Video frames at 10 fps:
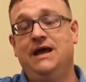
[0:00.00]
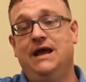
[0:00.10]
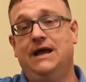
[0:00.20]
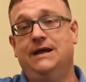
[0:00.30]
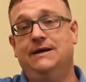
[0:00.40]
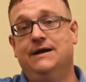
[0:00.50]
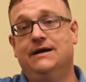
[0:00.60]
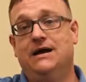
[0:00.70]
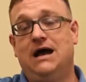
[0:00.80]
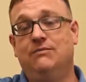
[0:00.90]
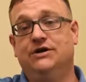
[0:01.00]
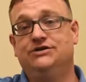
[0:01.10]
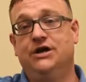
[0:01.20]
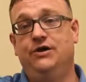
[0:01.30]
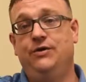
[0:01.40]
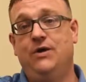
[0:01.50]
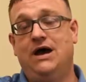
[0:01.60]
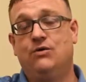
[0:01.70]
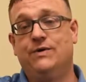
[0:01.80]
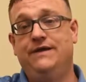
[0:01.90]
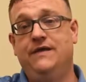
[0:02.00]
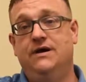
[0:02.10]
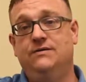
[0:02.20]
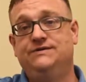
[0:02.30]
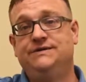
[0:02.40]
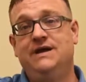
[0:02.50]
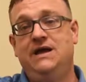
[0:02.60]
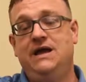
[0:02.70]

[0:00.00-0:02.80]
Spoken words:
and I'm going to show you how to read those